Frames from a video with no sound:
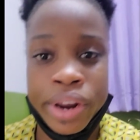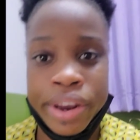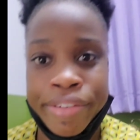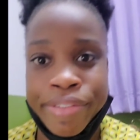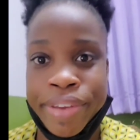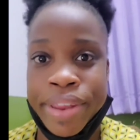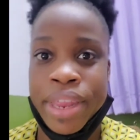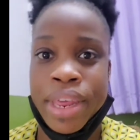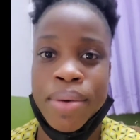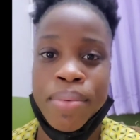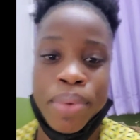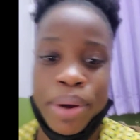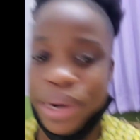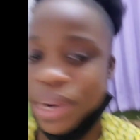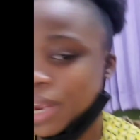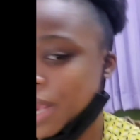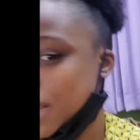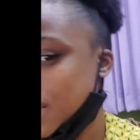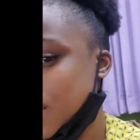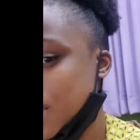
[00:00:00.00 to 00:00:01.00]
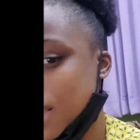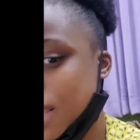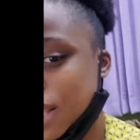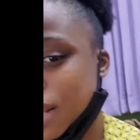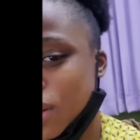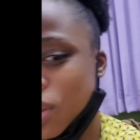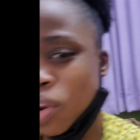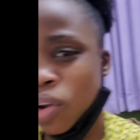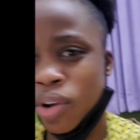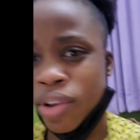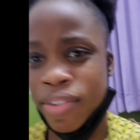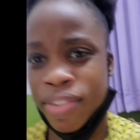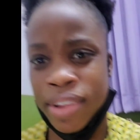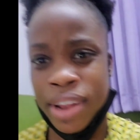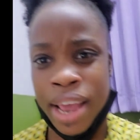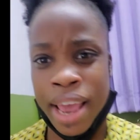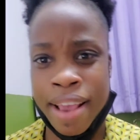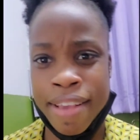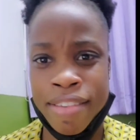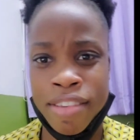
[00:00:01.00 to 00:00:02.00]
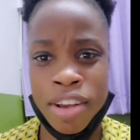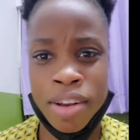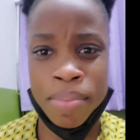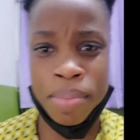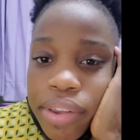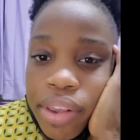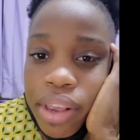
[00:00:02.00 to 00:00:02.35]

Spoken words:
everything, but I think it looks nice on me.